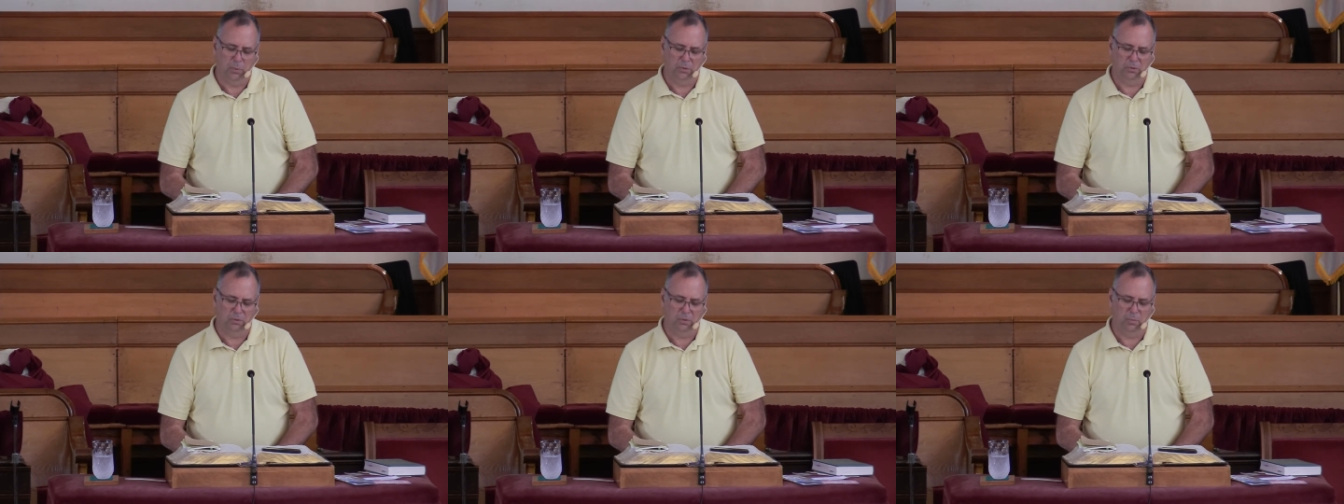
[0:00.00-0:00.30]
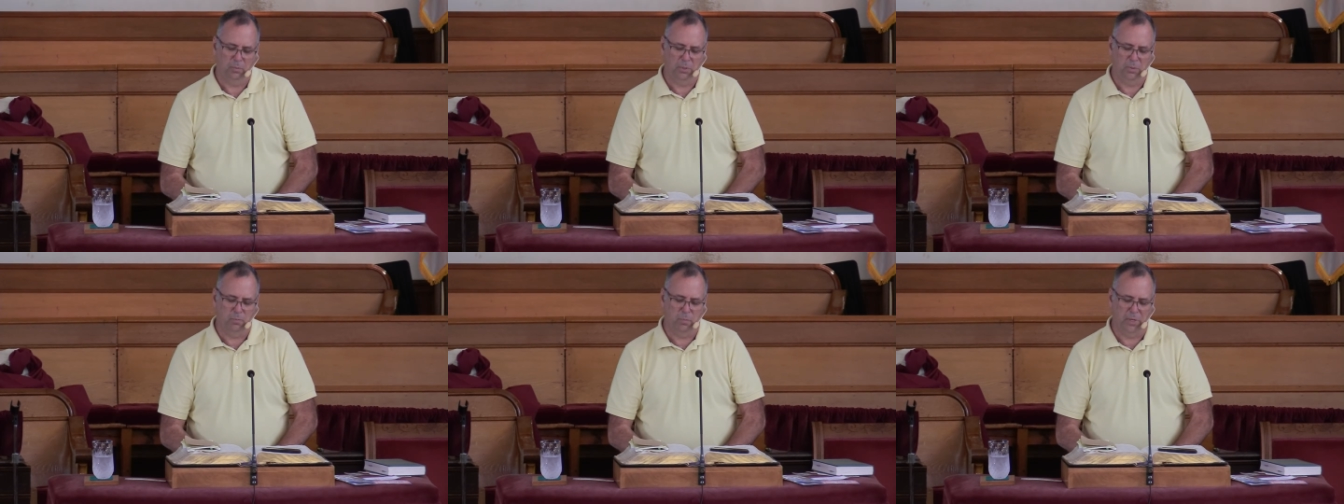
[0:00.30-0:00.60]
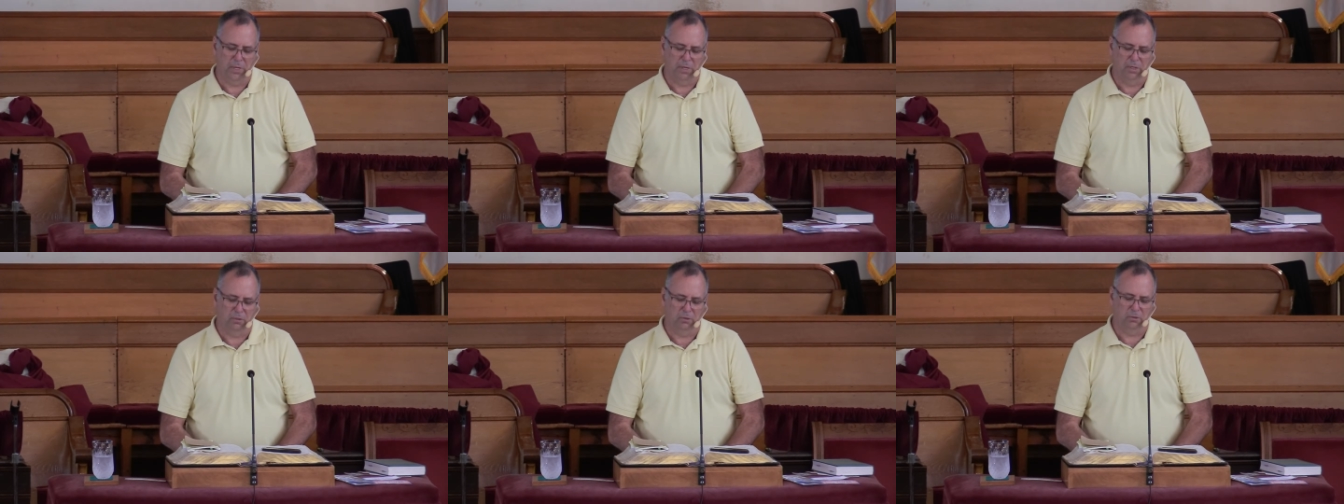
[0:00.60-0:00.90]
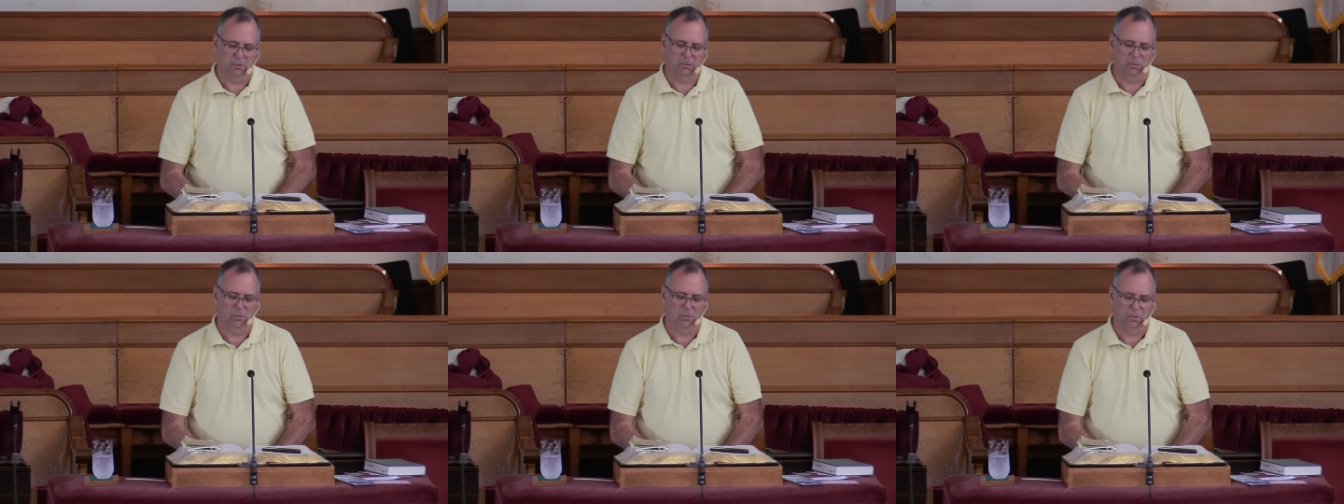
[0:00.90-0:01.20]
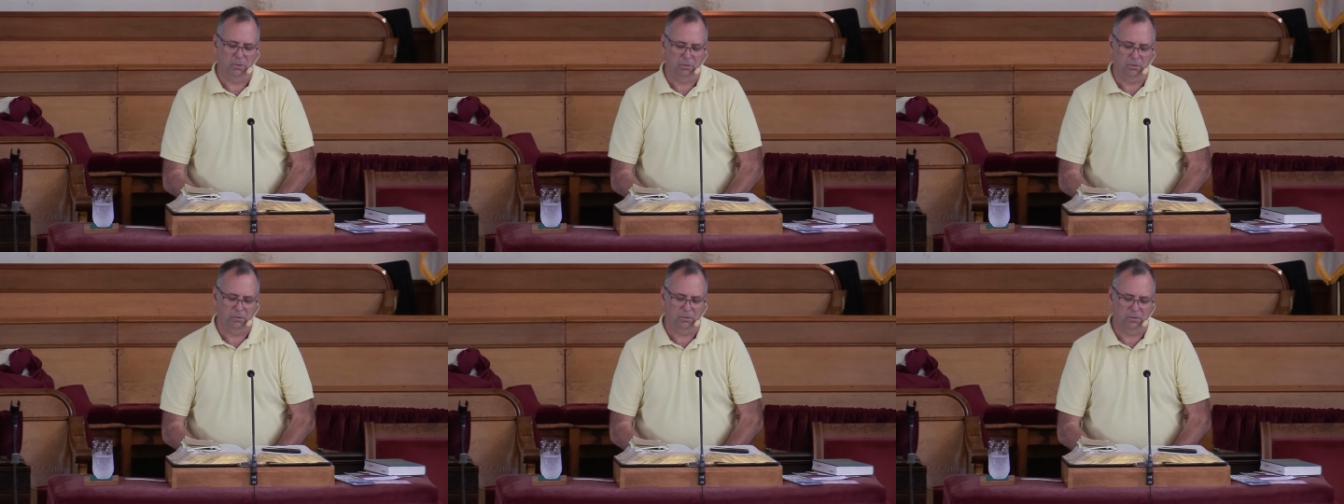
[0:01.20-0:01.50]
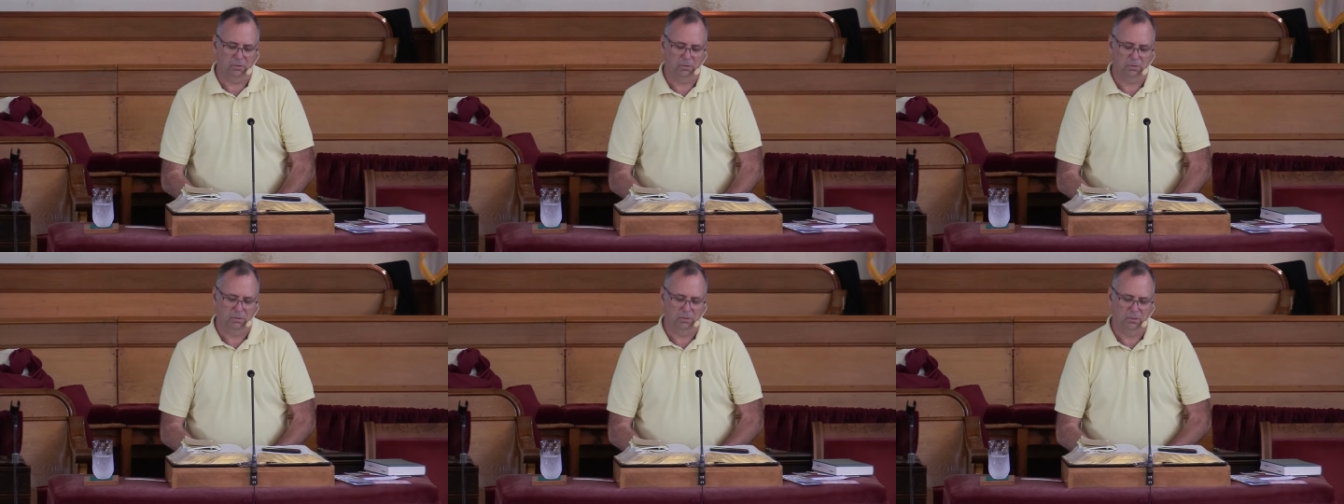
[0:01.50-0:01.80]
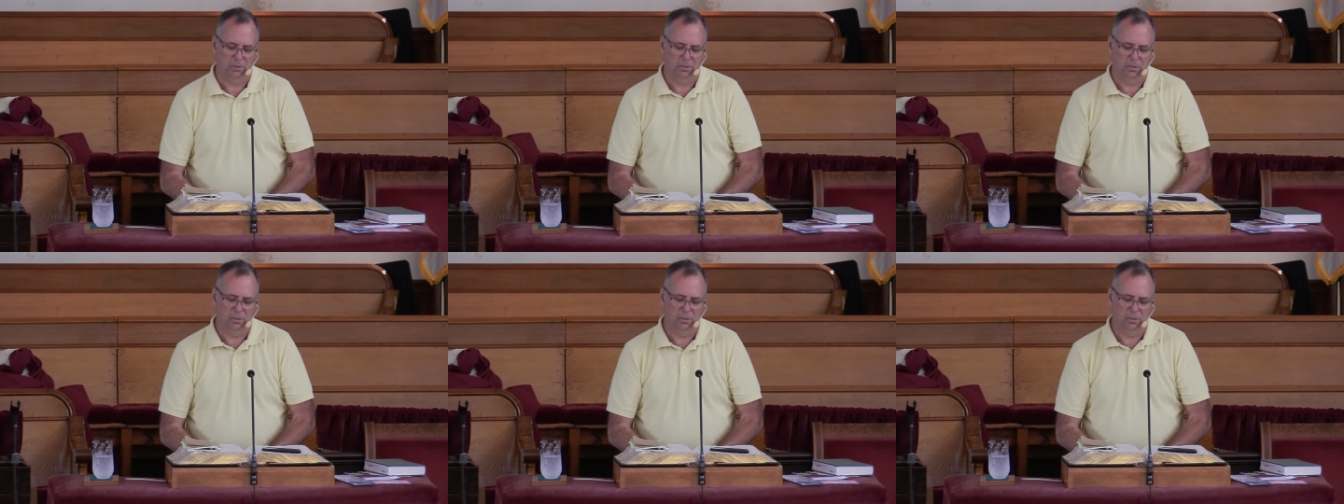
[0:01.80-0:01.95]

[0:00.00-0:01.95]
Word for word: us to be better students.